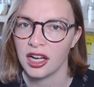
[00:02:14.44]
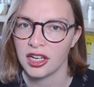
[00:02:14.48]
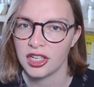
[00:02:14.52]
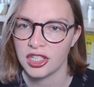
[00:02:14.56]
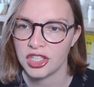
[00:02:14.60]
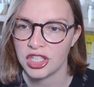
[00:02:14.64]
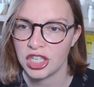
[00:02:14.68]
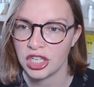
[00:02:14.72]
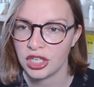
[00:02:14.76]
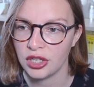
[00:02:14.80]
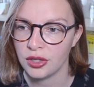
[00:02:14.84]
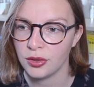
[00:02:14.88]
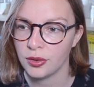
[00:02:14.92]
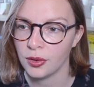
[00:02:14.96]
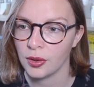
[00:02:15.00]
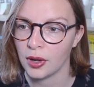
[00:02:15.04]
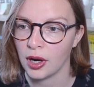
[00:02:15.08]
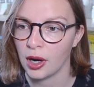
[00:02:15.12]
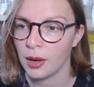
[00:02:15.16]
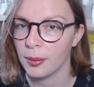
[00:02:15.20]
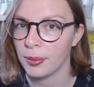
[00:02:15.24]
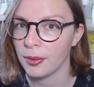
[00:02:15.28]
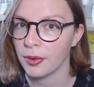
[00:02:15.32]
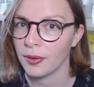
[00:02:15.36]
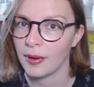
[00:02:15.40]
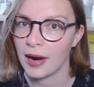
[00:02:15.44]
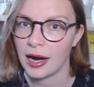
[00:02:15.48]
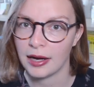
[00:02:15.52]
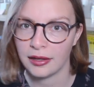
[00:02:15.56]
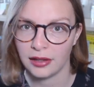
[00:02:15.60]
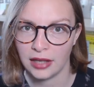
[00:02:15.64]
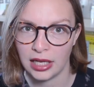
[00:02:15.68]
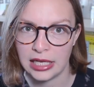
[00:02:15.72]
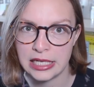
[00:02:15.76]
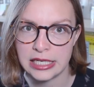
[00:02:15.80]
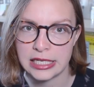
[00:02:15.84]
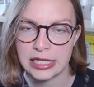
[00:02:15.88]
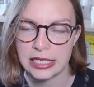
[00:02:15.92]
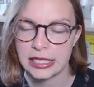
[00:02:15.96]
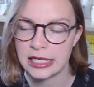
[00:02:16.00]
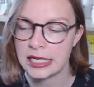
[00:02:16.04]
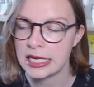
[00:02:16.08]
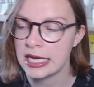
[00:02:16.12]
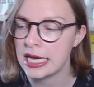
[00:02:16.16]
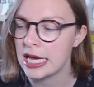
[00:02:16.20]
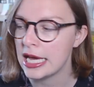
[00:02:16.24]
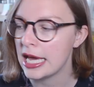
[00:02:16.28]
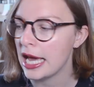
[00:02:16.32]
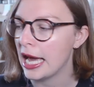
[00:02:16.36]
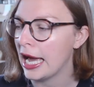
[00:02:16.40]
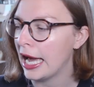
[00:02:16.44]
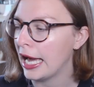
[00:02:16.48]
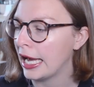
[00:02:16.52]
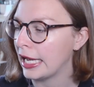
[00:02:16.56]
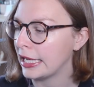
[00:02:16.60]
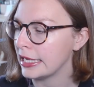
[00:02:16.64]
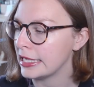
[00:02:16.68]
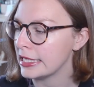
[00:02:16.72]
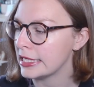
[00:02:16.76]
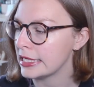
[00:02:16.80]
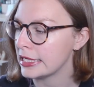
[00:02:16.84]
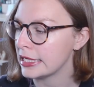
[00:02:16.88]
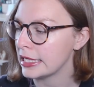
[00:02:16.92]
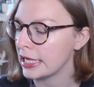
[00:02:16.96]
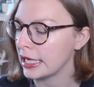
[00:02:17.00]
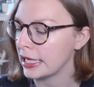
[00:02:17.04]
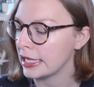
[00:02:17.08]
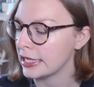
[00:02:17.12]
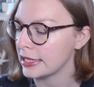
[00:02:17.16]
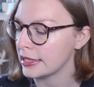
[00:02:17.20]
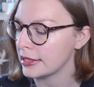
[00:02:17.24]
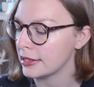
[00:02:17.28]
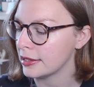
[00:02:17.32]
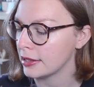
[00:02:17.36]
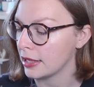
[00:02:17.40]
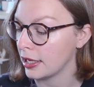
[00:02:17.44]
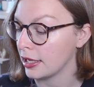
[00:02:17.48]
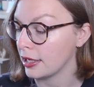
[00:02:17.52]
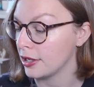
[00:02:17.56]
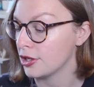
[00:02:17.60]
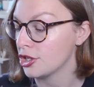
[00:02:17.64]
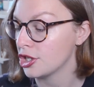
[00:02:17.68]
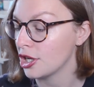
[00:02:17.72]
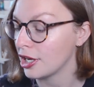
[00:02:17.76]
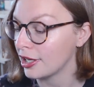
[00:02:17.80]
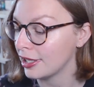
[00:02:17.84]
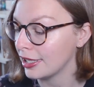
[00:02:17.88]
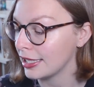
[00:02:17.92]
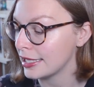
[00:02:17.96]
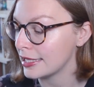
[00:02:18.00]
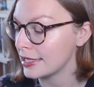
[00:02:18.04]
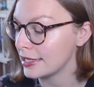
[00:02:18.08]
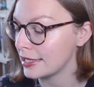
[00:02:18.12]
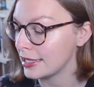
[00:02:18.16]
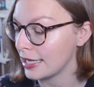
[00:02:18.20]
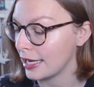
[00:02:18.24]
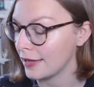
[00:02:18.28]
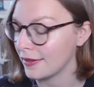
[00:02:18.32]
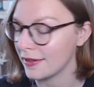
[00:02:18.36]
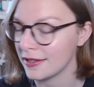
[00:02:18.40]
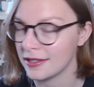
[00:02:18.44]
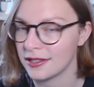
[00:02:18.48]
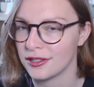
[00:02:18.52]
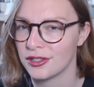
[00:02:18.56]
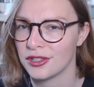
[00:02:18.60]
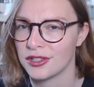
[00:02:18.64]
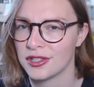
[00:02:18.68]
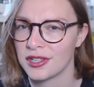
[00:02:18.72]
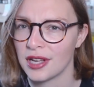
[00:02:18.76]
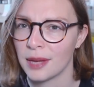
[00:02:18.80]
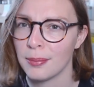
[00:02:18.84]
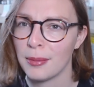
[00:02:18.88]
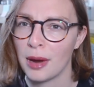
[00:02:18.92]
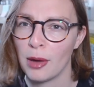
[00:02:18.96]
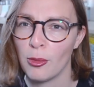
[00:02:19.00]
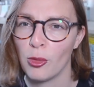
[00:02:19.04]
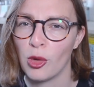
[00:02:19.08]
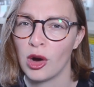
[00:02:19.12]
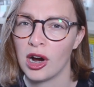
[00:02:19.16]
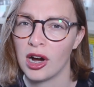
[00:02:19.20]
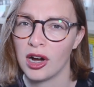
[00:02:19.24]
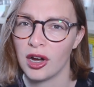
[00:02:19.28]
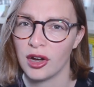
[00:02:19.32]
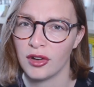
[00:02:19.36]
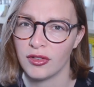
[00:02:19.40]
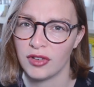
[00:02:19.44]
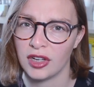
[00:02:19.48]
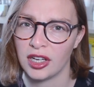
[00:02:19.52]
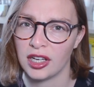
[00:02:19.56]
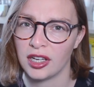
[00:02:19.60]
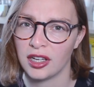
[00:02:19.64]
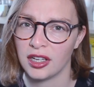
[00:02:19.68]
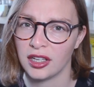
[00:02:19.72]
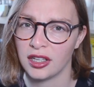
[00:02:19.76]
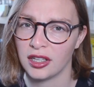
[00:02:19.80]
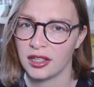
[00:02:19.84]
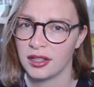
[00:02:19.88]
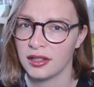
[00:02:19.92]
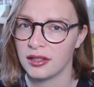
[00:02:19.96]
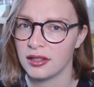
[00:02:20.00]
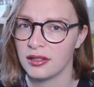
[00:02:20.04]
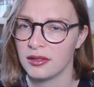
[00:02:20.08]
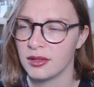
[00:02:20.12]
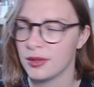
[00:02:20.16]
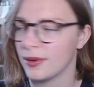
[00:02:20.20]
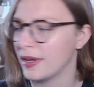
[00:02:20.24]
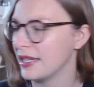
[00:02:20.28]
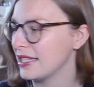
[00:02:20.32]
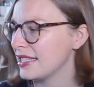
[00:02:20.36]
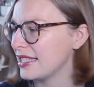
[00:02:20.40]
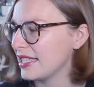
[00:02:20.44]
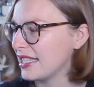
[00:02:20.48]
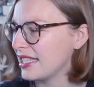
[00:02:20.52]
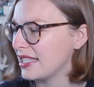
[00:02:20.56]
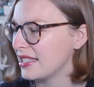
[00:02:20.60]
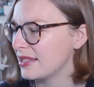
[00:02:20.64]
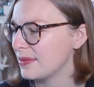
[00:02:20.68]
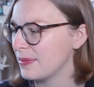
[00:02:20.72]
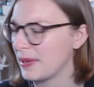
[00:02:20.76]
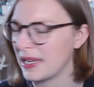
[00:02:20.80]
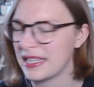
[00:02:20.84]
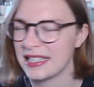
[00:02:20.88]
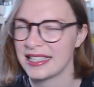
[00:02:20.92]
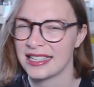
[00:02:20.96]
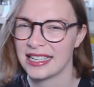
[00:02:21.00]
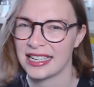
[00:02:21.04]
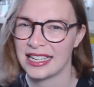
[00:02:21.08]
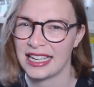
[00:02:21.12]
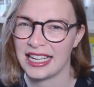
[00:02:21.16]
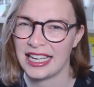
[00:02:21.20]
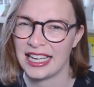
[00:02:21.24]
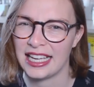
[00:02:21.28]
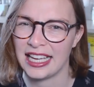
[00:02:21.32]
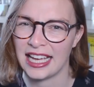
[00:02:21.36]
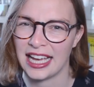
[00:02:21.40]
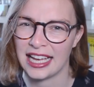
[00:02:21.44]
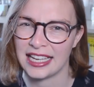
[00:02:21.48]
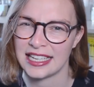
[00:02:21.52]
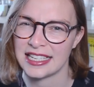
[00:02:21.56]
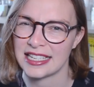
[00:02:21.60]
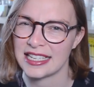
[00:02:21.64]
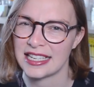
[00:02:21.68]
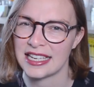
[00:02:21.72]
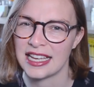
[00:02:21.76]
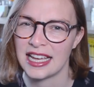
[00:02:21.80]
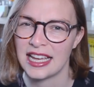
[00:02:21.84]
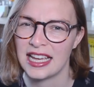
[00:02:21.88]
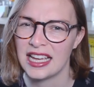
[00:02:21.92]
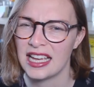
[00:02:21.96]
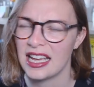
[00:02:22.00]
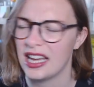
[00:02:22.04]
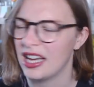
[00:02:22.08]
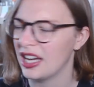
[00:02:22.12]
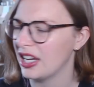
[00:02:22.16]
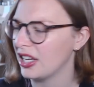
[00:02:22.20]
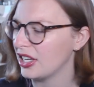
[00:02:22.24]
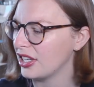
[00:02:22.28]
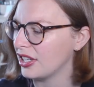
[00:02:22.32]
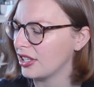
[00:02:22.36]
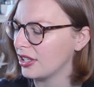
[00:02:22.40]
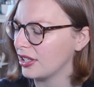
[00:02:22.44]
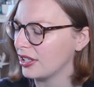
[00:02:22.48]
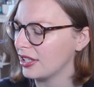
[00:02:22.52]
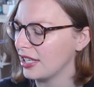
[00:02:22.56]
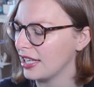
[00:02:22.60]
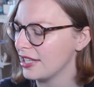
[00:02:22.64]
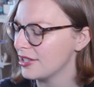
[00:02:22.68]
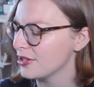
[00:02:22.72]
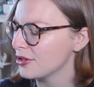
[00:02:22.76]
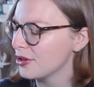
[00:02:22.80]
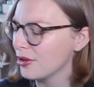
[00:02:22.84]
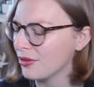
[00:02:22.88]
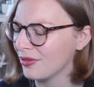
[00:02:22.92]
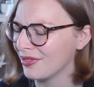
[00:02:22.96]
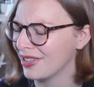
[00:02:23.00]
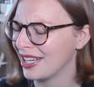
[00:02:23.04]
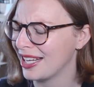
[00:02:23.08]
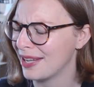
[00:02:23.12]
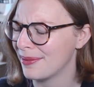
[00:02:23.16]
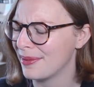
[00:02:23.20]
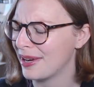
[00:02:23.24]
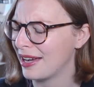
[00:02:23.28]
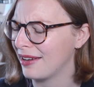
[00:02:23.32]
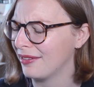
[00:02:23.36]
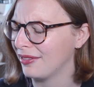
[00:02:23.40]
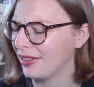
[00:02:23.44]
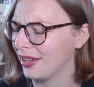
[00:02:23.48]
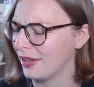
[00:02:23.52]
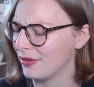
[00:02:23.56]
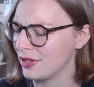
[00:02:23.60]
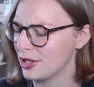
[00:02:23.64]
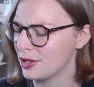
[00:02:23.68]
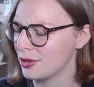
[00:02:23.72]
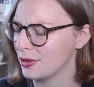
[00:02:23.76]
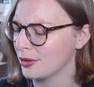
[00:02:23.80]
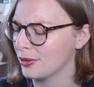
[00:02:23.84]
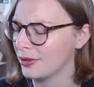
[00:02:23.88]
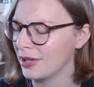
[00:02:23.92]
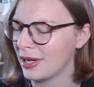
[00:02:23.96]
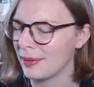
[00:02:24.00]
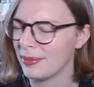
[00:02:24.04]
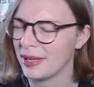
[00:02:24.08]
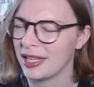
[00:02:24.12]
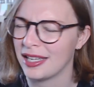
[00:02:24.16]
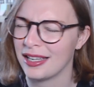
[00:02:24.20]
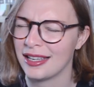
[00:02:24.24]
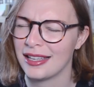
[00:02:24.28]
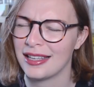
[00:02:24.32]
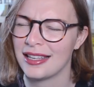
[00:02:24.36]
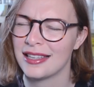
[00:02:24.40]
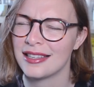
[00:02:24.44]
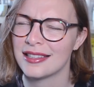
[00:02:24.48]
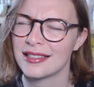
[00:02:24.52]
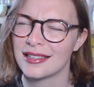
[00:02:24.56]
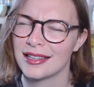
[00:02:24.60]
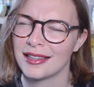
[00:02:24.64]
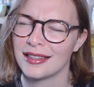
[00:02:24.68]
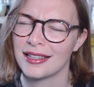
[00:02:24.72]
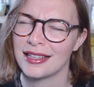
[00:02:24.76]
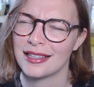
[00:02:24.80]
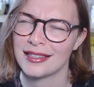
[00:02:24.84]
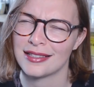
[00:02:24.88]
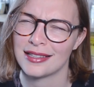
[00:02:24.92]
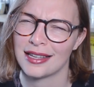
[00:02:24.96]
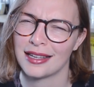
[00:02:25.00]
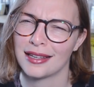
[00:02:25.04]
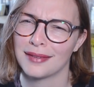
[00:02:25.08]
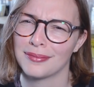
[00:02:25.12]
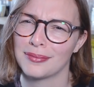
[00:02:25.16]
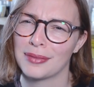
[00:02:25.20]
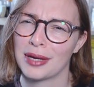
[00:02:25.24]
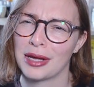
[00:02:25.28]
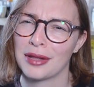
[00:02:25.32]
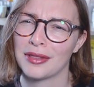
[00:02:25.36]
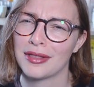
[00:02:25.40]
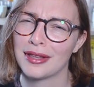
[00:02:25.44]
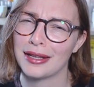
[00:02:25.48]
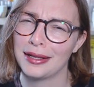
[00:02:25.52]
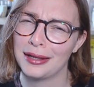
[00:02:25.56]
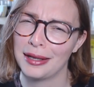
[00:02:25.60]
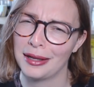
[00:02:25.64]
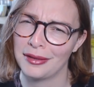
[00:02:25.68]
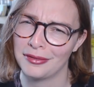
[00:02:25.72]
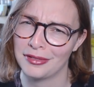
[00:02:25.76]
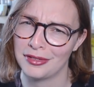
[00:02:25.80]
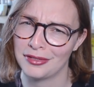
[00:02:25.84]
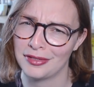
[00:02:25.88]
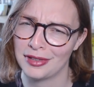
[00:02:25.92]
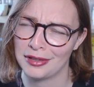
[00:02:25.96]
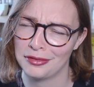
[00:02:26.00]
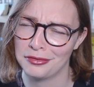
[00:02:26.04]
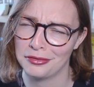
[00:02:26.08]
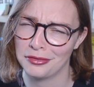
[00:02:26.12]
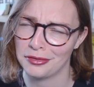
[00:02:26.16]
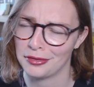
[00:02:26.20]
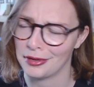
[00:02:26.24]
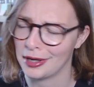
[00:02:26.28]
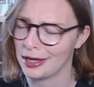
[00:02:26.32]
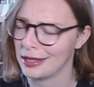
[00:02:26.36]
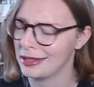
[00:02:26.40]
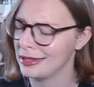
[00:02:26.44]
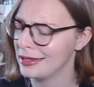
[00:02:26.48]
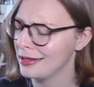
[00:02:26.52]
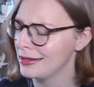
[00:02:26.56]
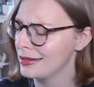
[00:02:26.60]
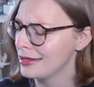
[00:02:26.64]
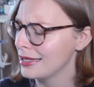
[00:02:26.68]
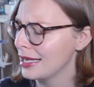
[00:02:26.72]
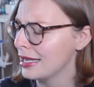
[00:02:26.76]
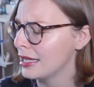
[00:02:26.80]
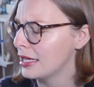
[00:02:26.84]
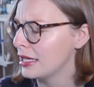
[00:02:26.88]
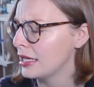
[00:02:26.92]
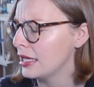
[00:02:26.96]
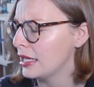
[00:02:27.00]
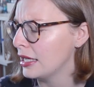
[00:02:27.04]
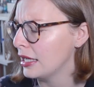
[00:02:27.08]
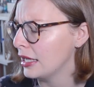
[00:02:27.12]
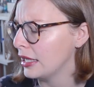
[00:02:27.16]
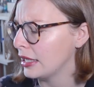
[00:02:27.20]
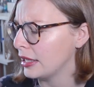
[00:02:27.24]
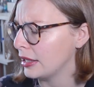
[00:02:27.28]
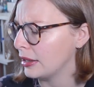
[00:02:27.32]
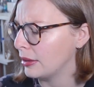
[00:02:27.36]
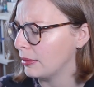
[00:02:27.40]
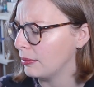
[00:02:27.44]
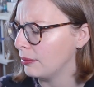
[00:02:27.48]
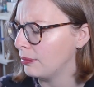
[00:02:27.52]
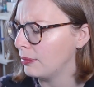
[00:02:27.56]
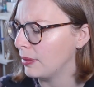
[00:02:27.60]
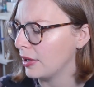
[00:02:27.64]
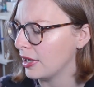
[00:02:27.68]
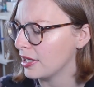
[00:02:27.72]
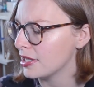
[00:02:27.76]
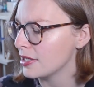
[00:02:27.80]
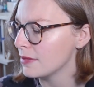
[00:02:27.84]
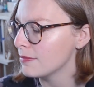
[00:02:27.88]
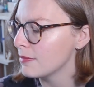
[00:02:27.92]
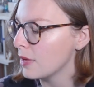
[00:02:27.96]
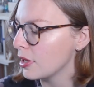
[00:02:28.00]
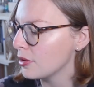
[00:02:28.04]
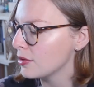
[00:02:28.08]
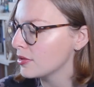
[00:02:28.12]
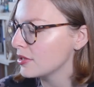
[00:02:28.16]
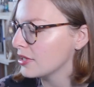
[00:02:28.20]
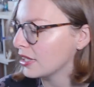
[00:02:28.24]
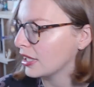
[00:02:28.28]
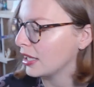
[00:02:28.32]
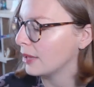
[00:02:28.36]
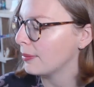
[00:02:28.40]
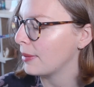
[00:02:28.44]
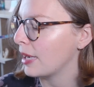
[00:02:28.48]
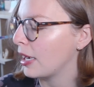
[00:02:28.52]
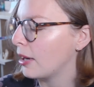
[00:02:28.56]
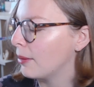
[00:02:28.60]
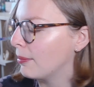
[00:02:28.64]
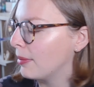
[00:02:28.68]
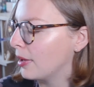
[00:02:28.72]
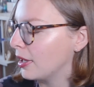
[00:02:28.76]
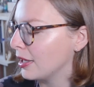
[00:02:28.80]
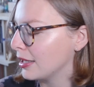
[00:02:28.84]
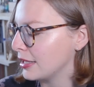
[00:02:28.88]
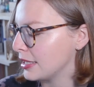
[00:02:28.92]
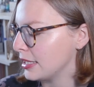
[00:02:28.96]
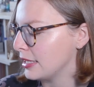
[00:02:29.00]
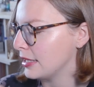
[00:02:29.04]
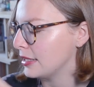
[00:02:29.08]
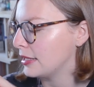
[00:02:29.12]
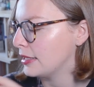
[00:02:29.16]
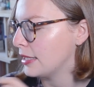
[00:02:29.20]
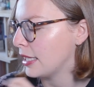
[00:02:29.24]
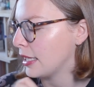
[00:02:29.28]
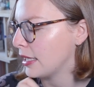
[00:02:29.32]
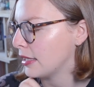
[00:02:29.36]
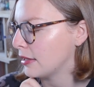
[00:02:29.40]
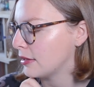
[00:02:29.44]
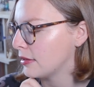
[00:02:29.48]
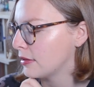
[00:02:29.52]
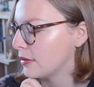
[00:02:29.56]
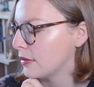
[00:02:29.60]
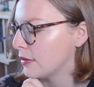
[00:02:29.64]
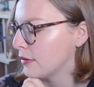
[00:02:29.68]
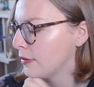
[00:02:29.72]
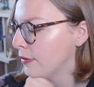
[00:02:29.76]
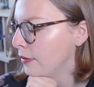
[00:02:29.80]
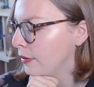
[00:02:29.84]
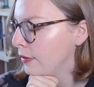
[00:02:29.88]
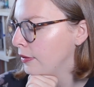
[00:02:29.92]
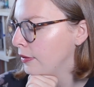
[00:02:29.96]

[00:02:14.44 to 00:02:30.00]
She grew up around London and is a journalist. And this is just a memoir of her 20s, basically, and it's not really about love at all. I mean, it is, and it's, like, about the love of her friends, but it's mostly about parties, dates.